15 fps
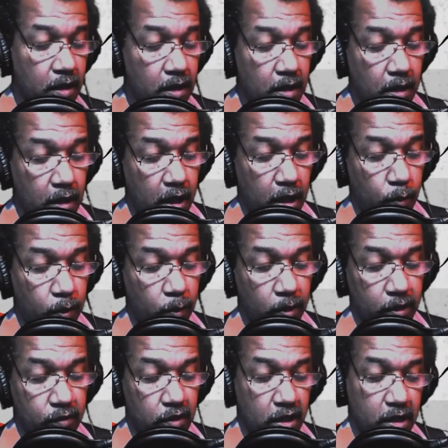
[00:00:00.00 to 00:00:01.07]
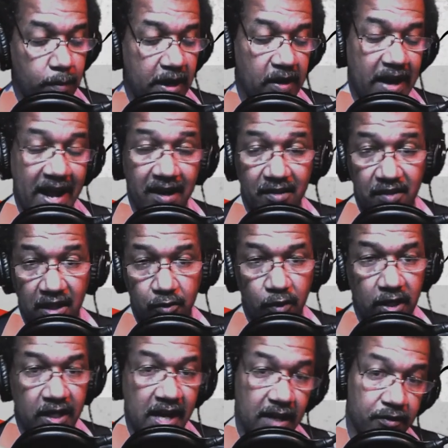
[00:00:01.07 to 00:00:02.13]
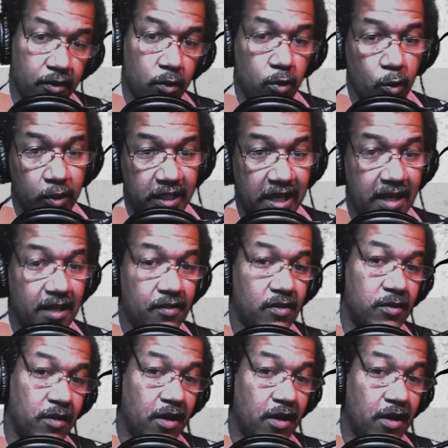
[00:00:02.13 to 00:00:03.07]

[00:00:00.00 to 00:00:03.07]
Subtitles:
We want to talk about Alexandria Ocasio-Cortez and